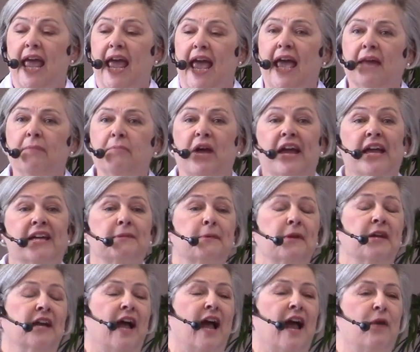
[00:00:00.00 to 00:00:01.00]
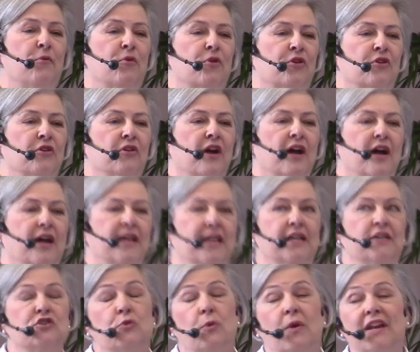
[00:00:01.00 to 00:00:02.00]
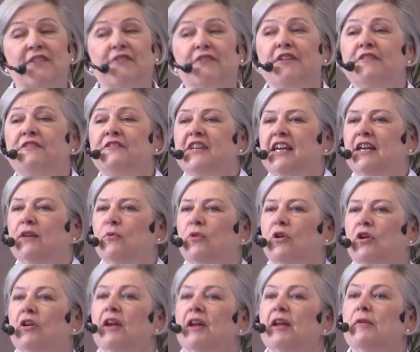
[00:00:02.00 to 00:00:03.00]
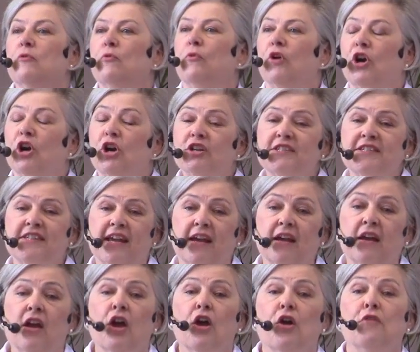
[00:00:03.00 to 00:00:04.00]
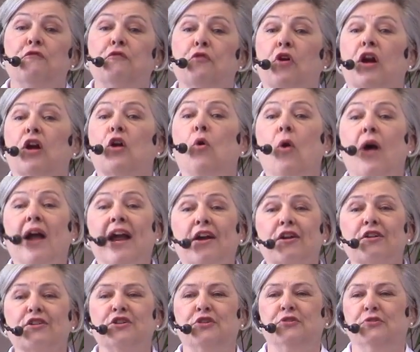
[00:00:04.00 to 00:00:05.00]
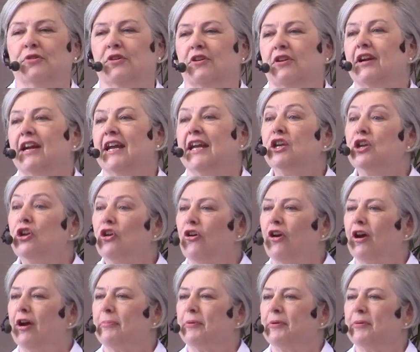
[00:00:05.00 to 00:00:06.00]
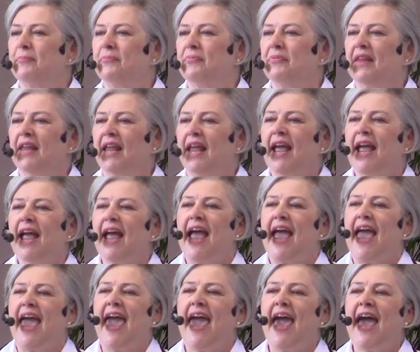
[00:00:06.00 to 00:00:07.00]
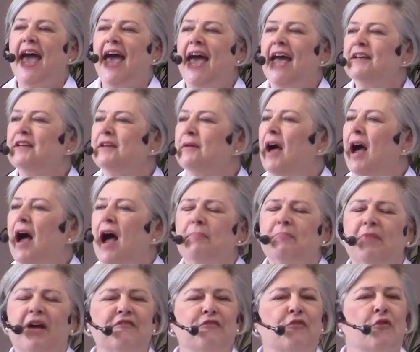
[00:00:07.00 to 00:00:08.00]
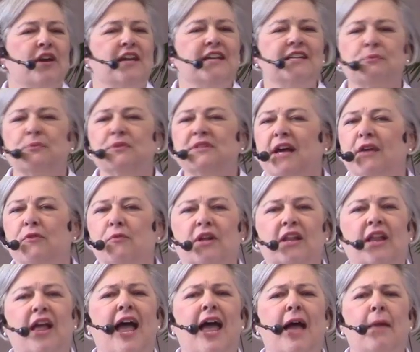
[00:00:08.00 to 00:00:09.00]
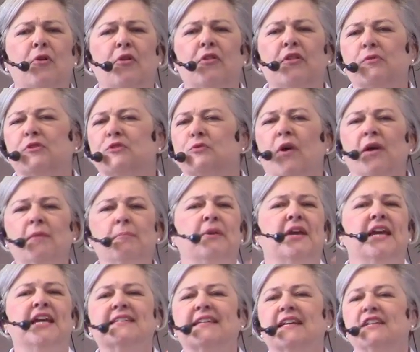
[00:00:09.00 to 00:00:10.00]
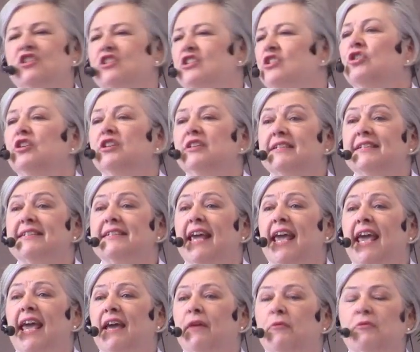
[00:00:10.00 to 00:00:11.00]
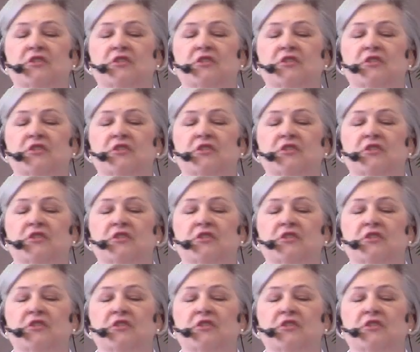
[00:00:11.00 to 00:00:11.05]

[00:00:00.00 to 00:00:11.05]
And my husband and I were, in 2015, were rehearsing for a choir tour in Europe. And my voice was unreliable. There was one piece I just couldn't sing.